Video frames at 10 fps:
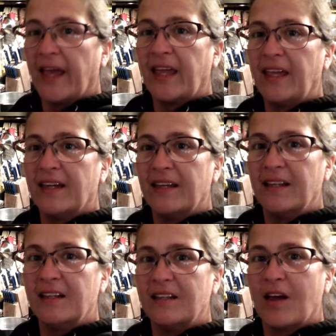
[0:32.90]

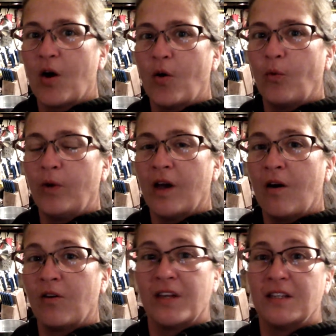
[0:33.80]
and we
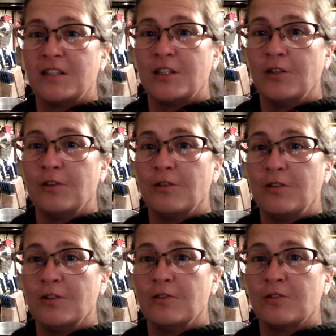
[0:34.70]
all get to
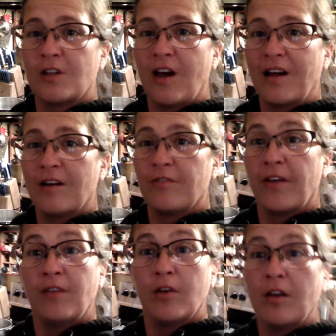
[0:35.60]
use our
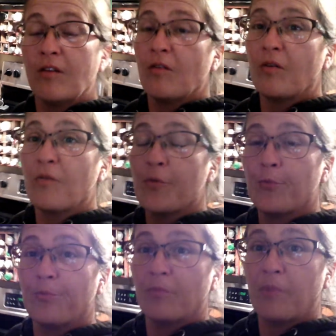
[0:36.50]
favorite
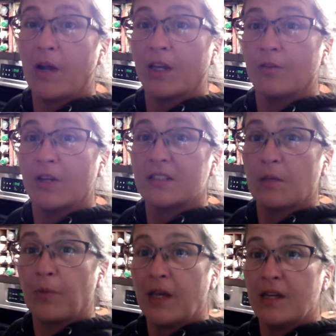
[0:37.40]
pumpkin
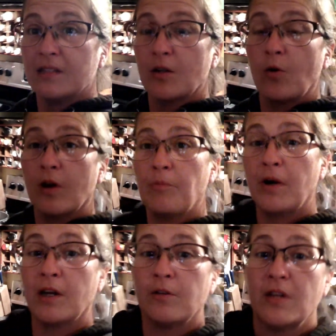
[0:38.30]
recipes or a
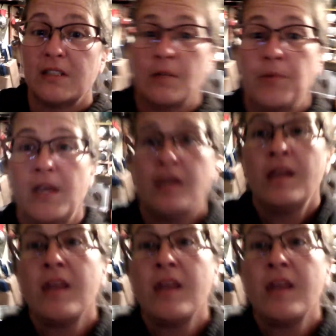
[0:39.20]
pumpkin recipe